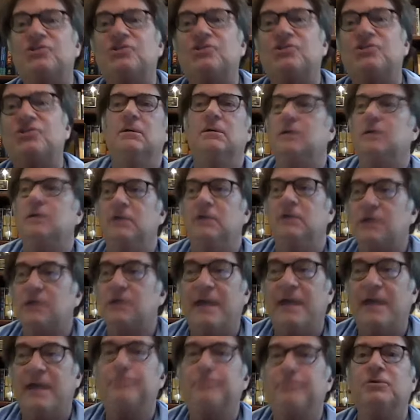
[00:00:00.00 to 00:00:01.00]
You, you
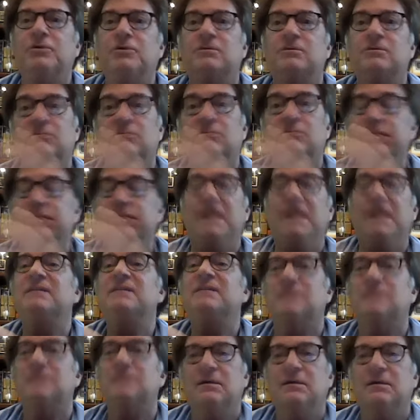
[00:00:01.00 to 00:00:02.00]
can't put plates
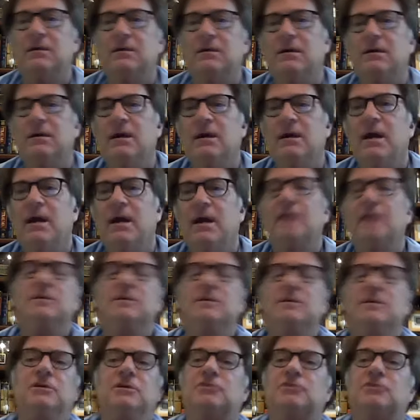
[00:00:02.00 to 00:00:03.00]
in.
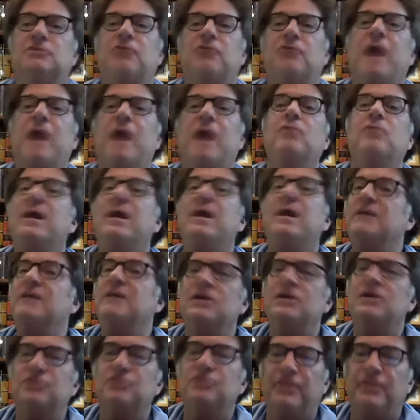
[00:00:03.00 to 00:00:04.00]
You try
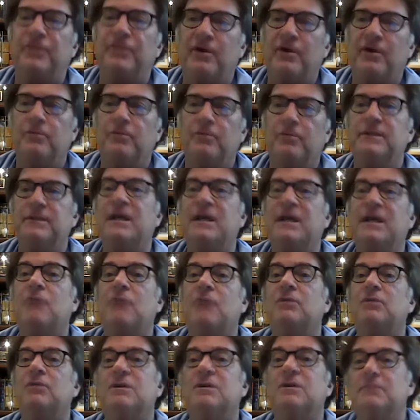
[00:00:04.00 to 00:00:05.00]
radiation therapy to get
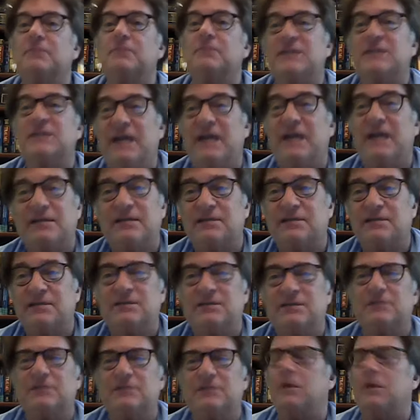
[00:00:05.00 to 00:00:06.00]
rid of the
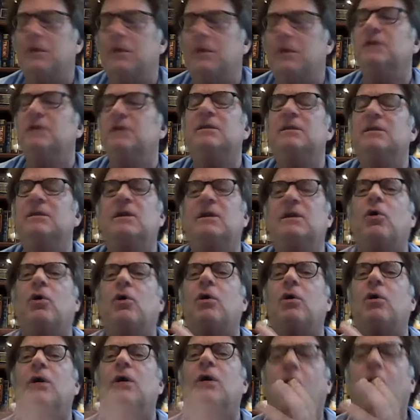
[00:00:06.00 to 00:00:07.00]
metastasis. Oh, they're
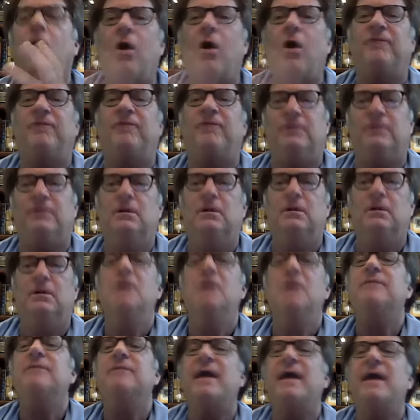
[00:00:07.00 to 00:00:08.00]
awful.
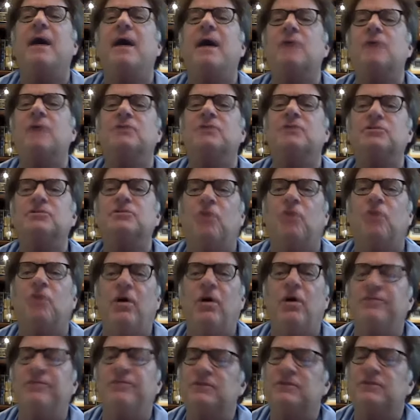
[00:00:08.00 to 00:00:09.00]
They are just
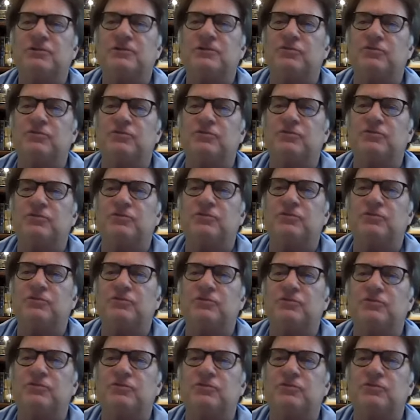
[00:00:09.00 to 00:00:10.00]
awful to treat.
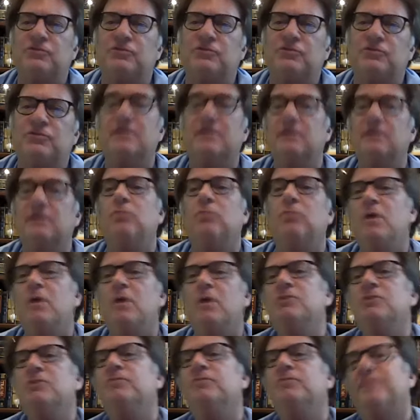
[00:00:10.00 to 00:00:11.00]
And when
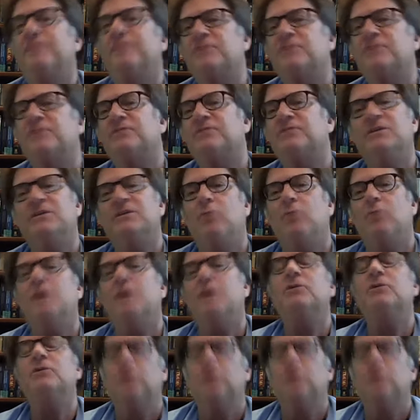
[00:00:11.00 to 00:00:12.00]
you first see one,
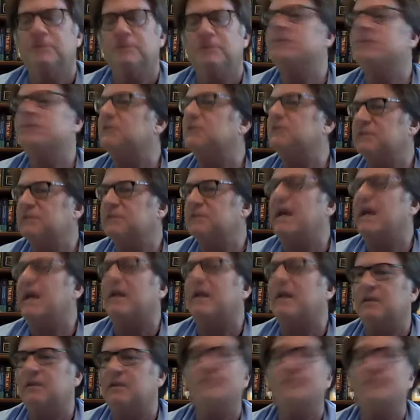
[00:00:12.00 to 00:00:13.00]
you will see
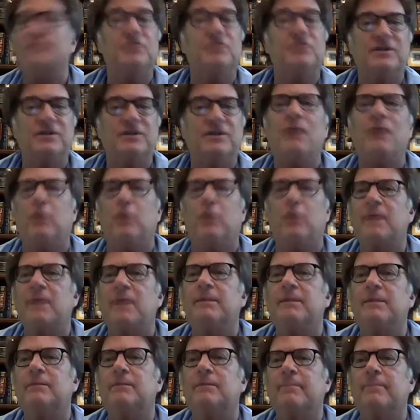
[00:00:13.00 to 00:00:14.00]
exactly firsthand what I mean.